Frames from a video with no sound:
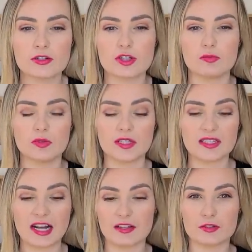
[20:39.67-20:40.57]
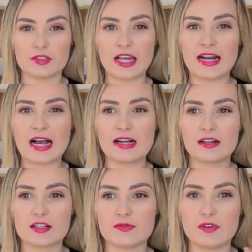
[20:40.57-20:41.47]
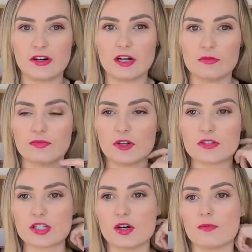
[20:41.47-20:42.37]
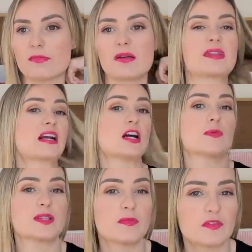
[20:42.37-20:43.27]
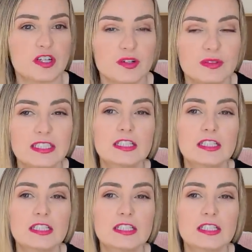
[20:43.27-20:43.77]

So I'm really glad I learned that hack because very helpful. So maybe that'll help some of you.